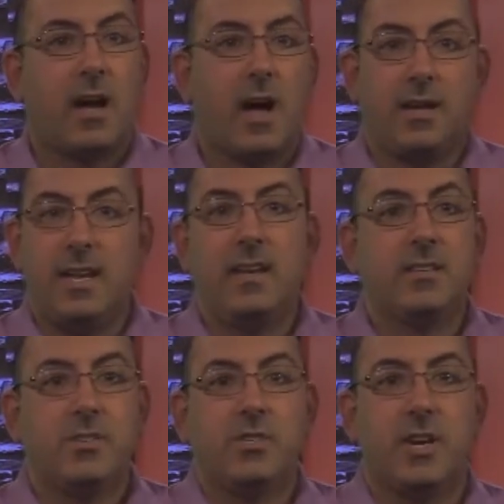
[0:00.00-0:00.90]
Uh, he
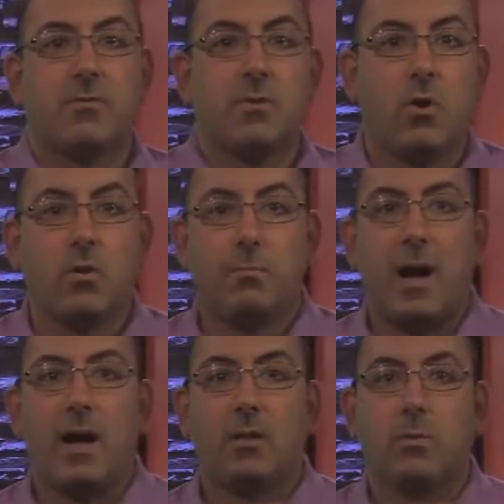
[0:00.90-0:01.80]
and General Colin
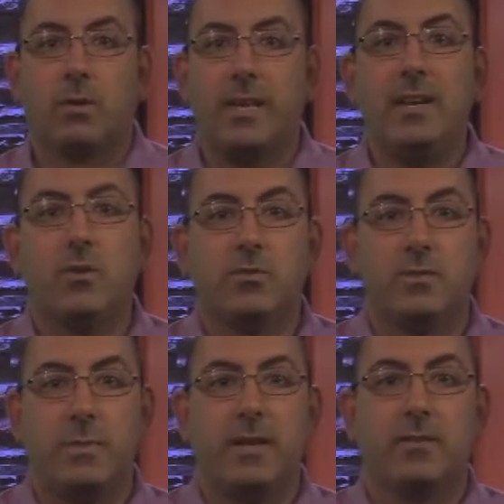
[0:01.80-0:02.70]
Powell were keynote
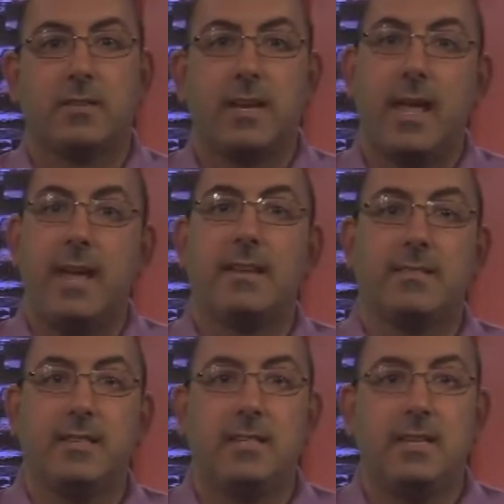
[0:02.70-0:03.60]
speakers at
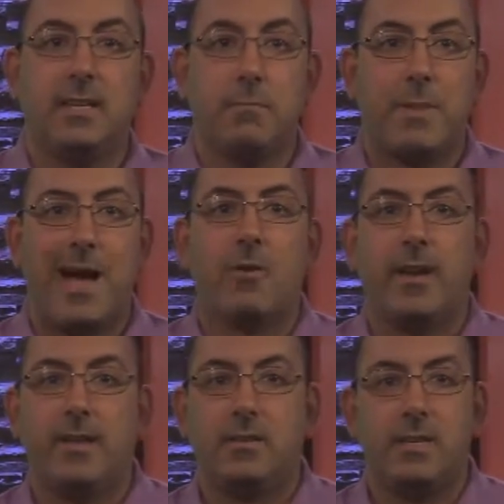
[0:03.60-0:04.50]
ASCD Empower
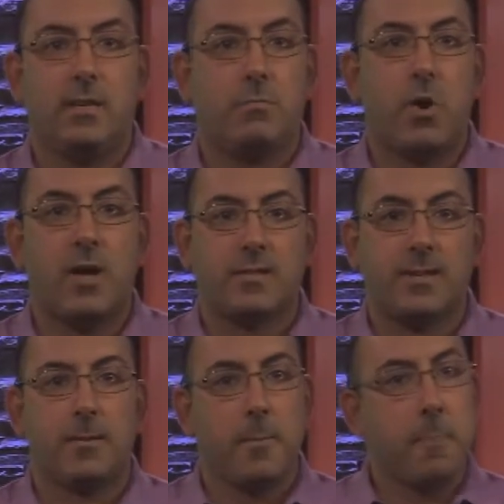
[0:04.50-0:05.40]
18 in Boston,